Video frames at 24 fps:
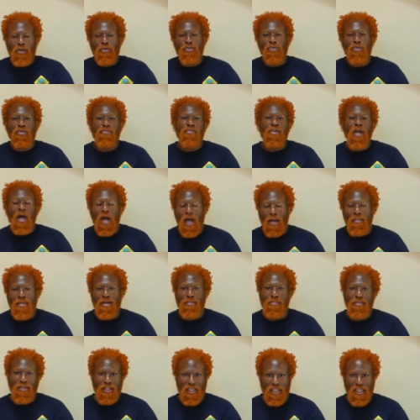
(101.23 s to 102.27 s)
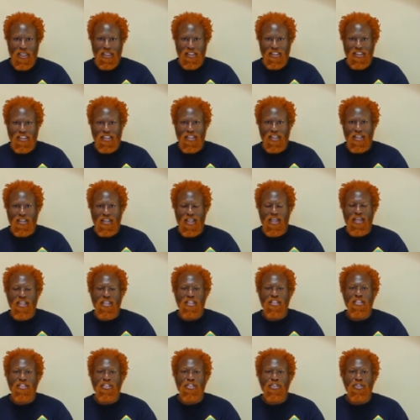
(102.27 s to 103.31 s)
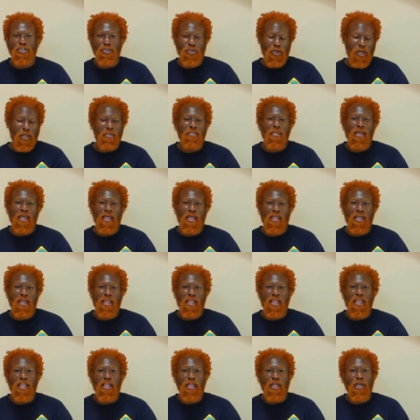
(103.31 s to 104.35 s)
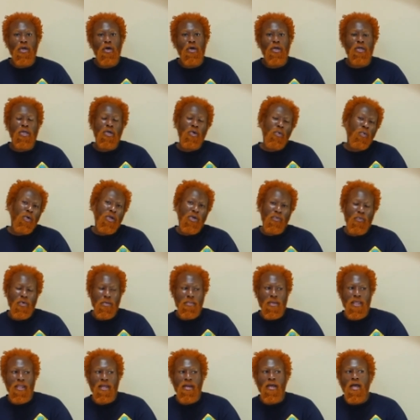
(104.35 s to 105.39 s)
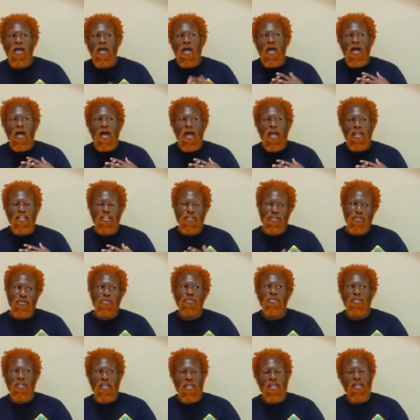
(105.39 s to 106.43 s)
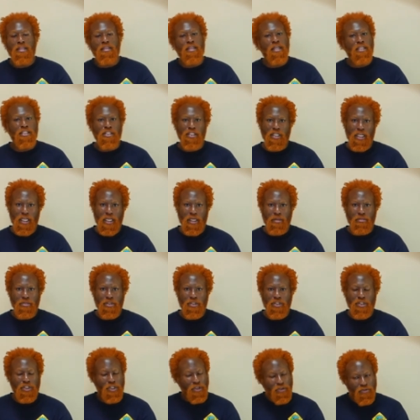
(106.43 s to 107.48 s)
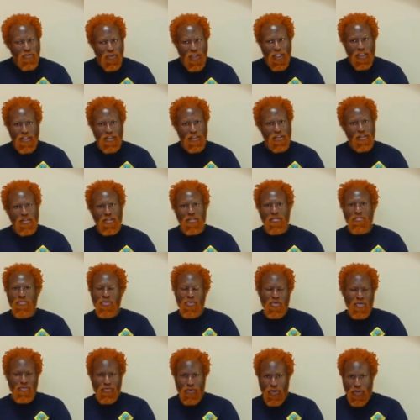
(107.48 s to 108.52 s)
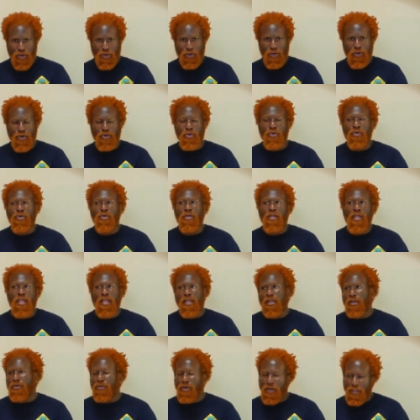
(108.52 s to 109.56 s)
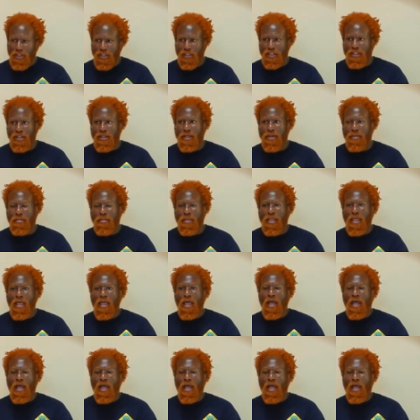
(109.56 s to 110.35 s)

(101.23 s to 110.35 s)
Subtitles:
sort of commonplace that is straight men hitting on queer women, I do think that James should face some sort of ridicule and criticism